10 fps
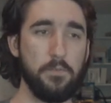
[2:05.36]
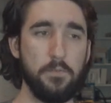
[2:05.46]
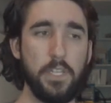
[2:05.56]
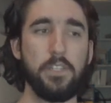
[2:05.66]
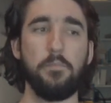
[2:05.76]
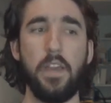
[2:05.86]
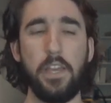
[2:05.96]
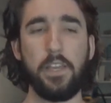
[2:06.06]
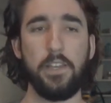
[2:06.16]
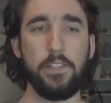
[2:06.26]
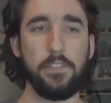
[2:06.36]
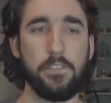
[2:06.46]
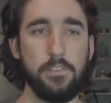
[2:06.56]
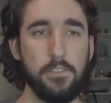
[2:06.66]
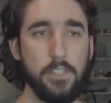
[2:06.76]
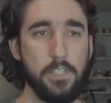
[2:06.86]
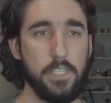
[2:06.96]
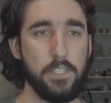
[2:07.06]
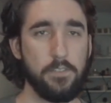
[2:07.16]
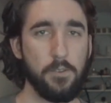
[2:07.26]
need to make is
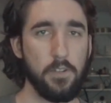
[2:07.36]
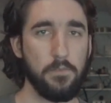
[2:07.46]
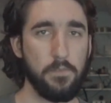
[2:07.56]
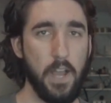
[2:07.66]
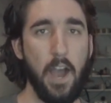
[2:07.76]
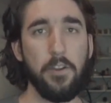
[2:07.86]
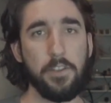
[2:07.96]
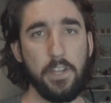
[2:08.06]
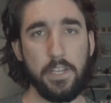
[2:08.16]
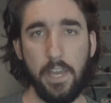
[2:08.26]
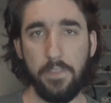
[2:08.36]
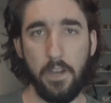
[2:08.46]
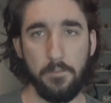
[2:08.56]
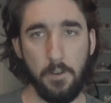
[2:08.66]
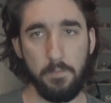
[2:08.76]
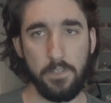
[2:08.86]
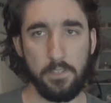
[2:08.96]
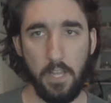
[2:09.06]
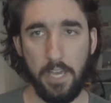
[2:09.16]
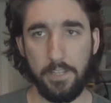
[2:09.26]
sort of, how are you going to get there from
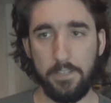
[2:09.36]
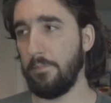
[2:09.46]
this light?